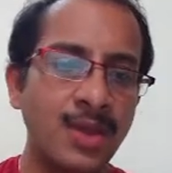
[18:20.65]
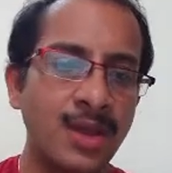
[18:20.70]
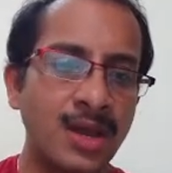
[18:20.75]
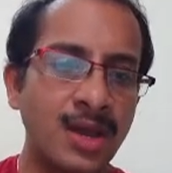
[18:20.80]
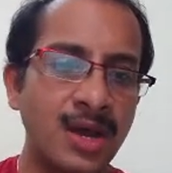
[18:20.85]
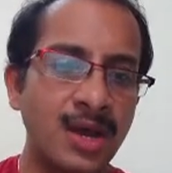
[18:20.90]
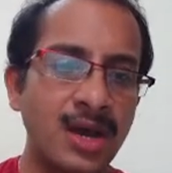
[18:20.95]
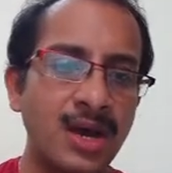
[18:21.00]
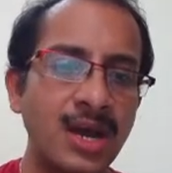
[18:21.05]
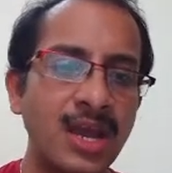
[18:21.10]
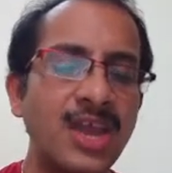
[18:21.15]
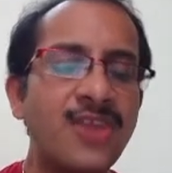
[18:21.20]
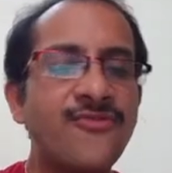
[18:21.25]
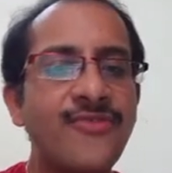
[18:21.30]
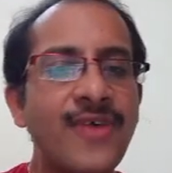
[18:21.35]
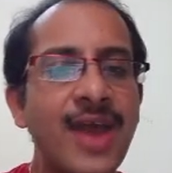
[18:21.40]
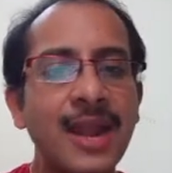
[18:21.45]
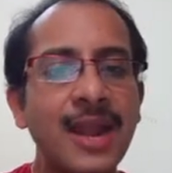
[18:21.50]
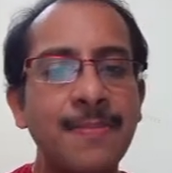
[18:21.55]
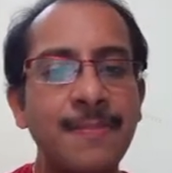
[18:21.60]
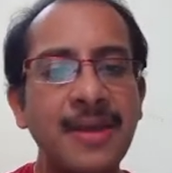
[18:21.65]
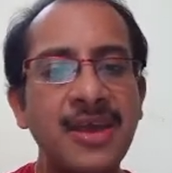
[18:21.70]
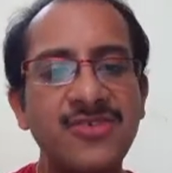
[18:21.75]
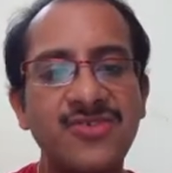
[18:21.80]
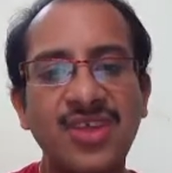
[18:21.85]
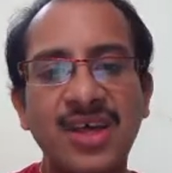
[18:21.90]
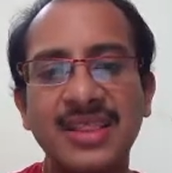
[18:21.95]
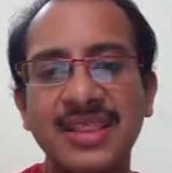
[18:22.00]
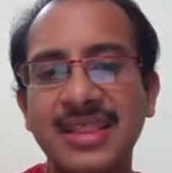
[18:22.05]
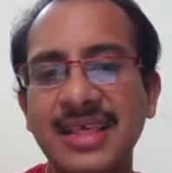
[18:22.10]
In fact, based
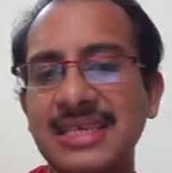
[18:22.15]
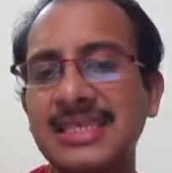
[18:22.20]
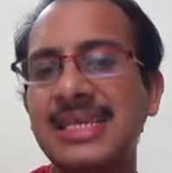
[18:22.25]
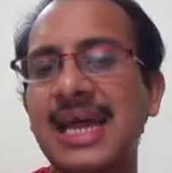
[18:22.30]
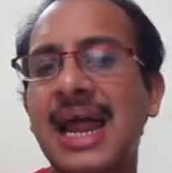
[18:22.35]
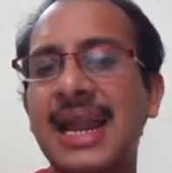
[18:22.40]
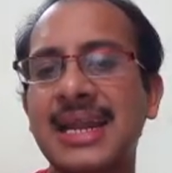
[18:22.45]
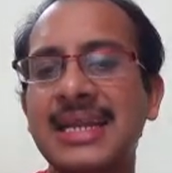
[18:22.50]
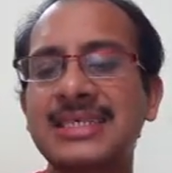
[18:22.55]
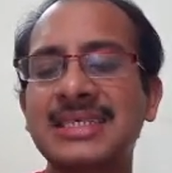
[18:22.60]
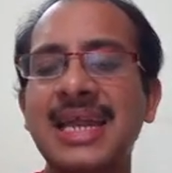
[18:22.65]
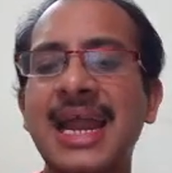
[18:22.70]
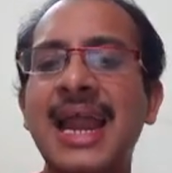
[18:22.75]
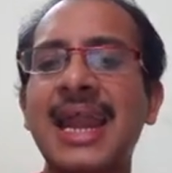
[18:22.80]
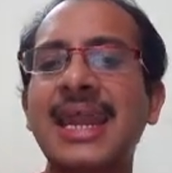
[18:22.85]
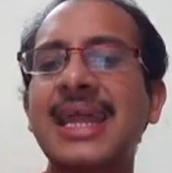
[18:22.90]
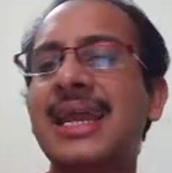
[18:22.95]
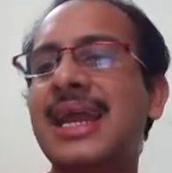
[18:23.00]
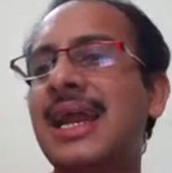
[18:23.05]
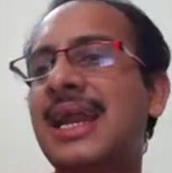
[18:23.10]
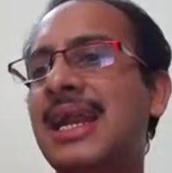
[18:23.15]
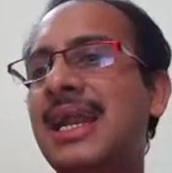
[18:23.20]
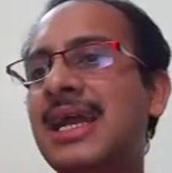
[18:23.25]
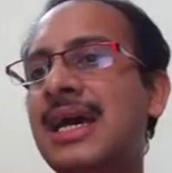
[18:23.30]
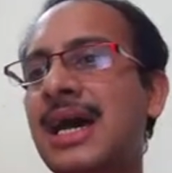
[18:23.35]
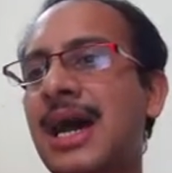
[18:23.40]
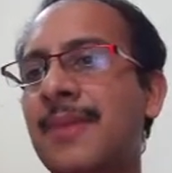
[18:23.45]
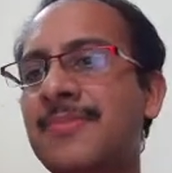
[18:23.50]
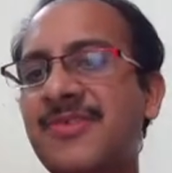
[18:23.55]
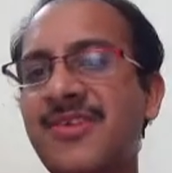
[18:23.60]
on this understanding and
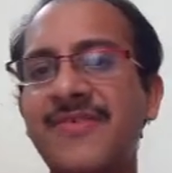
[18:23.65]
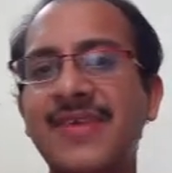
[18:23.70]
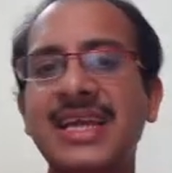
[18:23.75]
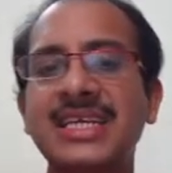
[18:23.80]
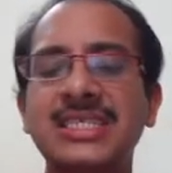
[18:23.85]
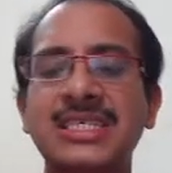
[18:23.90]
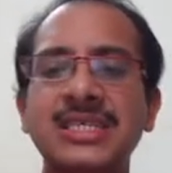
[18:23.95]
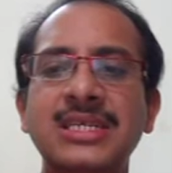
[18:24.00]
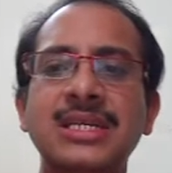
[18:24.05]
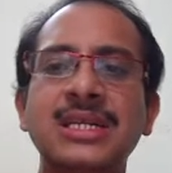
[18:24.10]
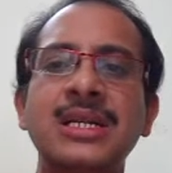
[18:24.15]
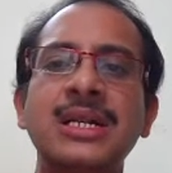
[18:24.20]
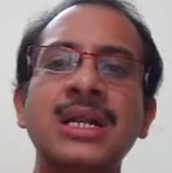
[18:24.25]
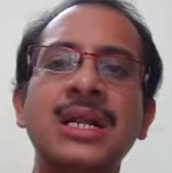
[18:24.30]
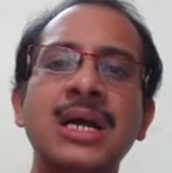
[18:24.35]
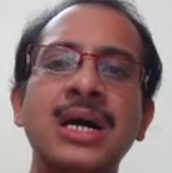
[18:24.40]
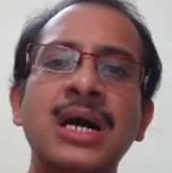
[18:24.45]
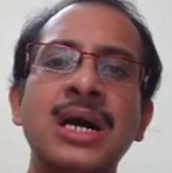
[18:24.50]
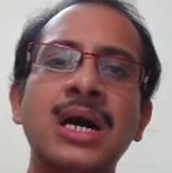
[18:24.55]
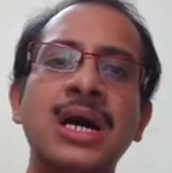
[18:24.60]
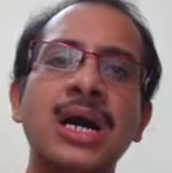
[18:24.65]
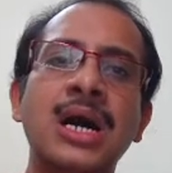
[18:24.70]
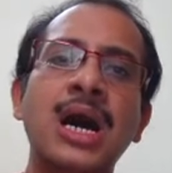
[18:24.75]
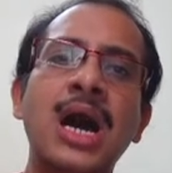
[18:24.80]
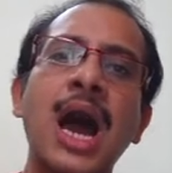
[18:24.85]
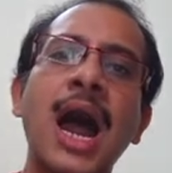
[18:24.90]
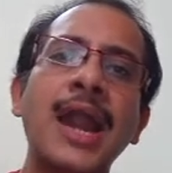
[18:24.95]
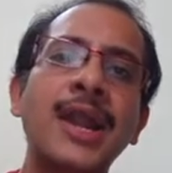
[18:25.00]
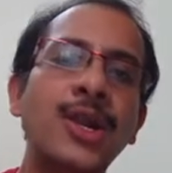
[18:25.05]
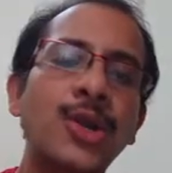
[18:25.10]
observation,
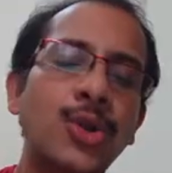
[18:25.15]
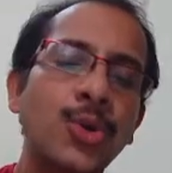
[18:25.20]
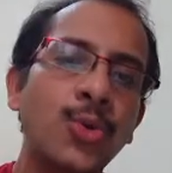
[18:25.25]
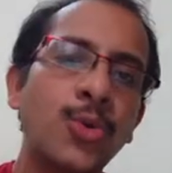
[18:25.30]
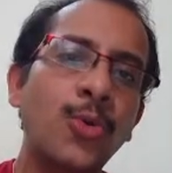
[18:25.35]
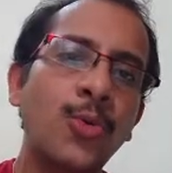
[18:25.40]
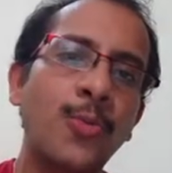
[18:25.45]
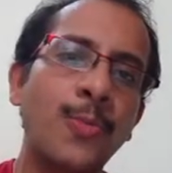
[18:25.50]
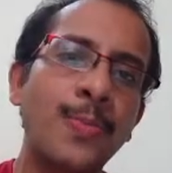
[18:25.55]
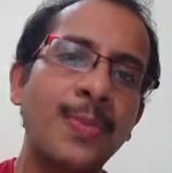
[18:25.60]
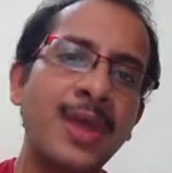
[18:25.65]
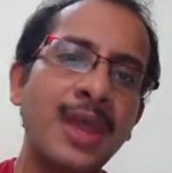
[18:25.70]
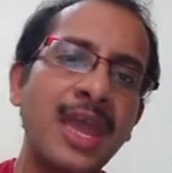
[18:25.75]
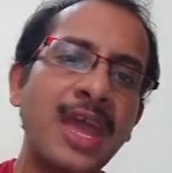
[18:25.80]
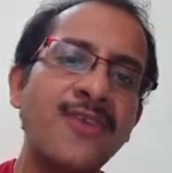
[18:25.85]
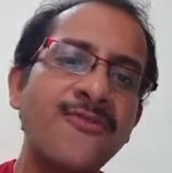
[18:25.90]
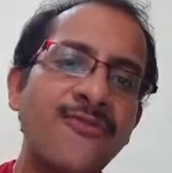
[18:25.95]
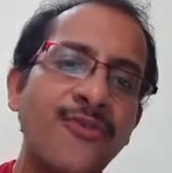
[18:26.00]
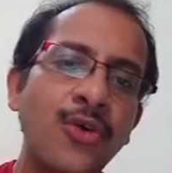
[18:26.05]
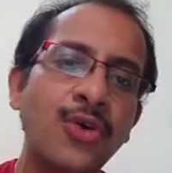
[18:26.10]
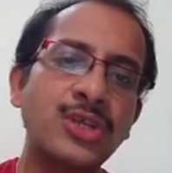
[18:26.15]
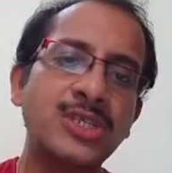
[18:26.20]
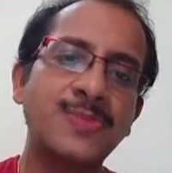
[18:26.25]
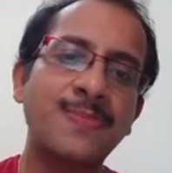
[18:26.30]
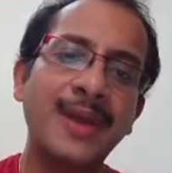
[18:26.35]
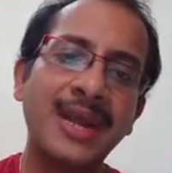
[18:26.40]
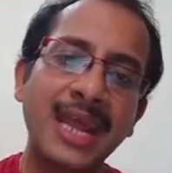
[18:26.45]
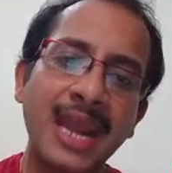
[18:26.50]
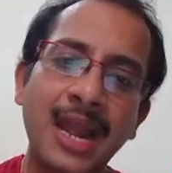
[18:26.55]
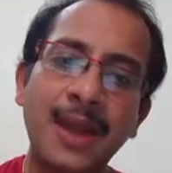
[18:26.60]
and to enforce
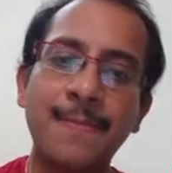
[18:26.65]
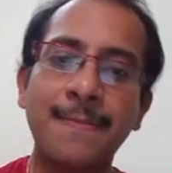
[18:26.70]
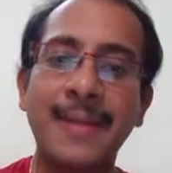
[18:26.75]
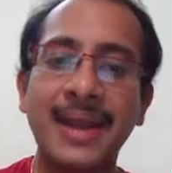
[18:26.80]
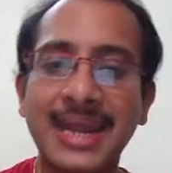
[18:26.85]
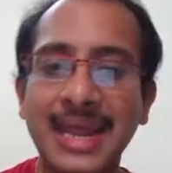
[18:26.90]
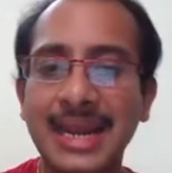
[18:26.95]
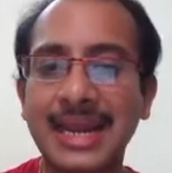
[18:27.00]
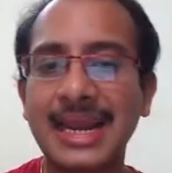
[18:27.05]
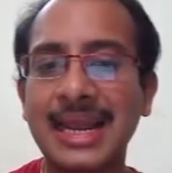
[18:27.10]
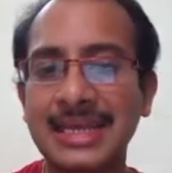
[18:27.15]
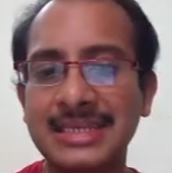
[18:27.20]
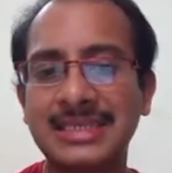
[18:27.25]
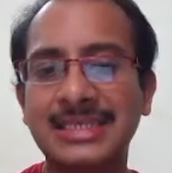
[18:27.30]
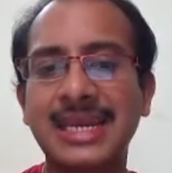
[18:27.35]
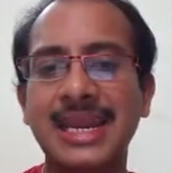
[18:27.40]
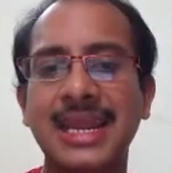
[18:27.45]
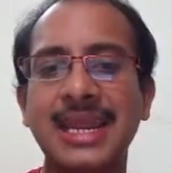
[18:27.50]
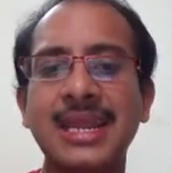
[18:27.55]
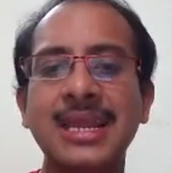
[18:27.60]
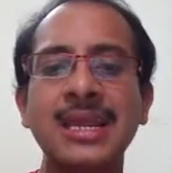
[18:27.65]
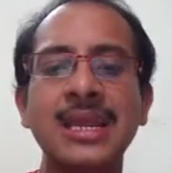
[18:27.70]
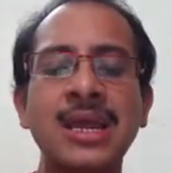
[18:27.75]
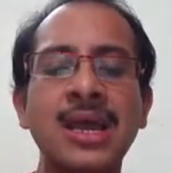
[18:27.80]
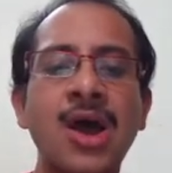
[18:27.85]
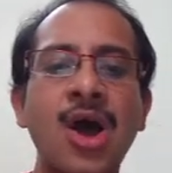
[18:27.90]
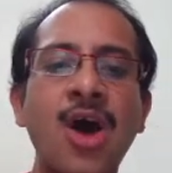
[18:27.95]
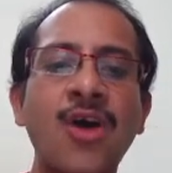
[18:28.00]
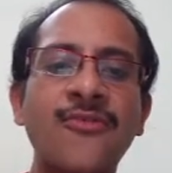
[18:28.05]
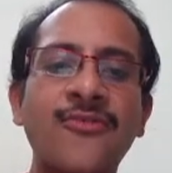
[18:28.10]
better and better clustering
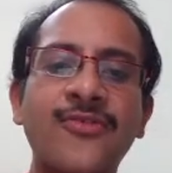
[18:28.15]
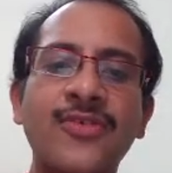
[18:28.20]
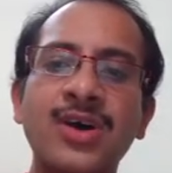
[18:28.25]
of